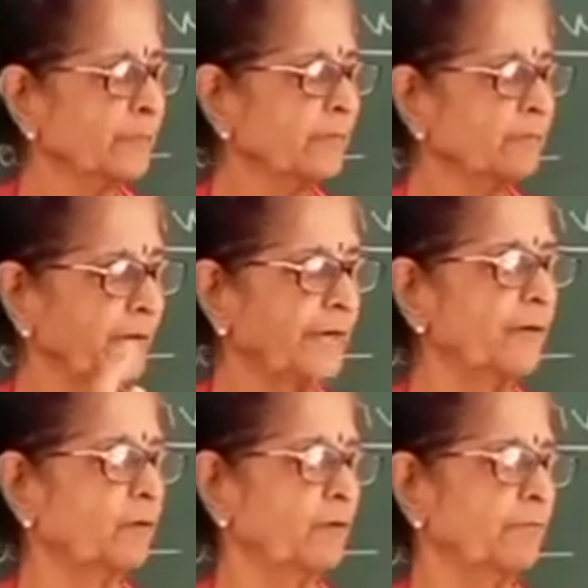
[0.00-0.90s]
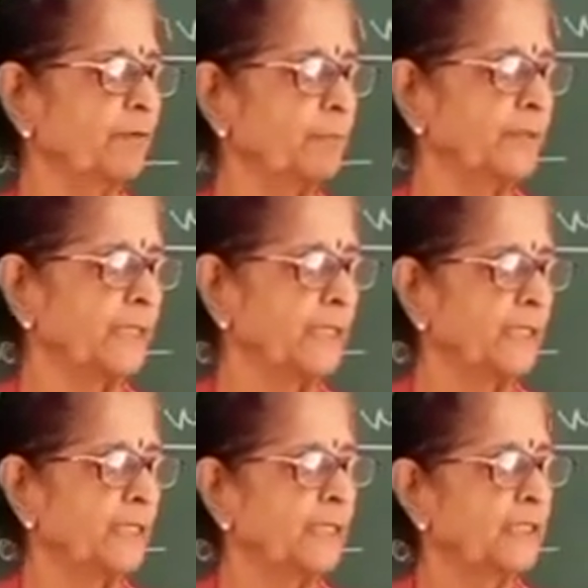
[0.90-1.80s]
Find out everybody.
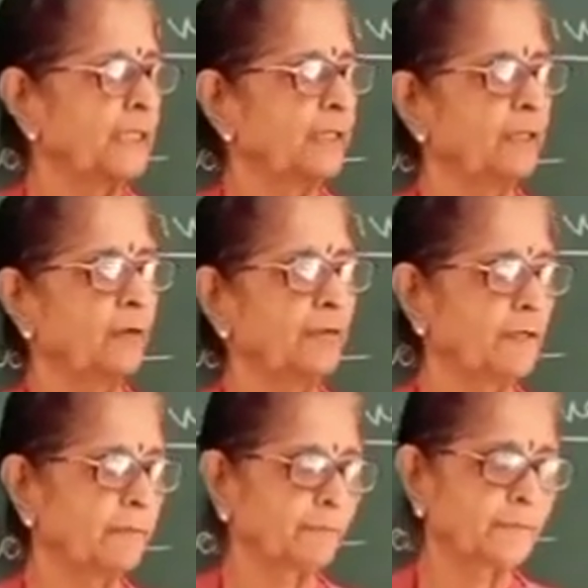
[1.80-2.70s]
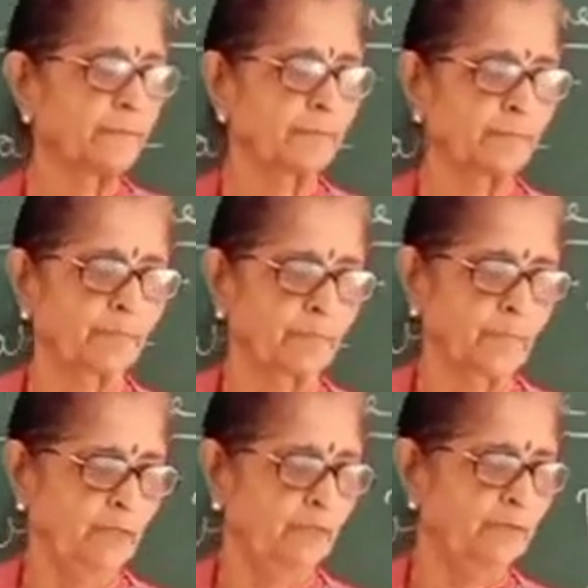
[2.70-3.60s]
Now here,
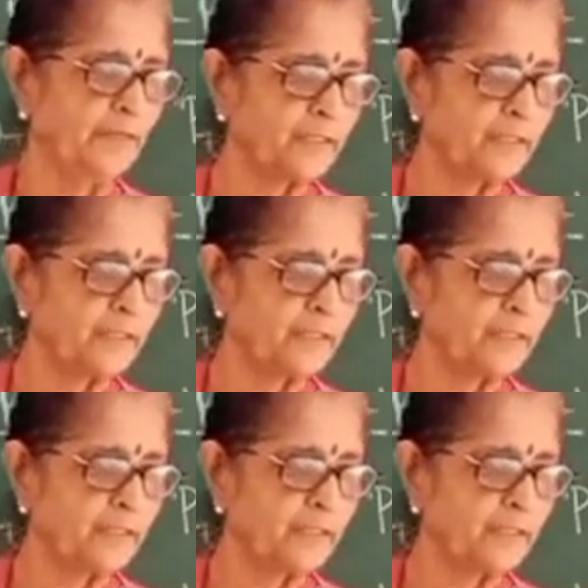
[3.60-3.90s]
fill in the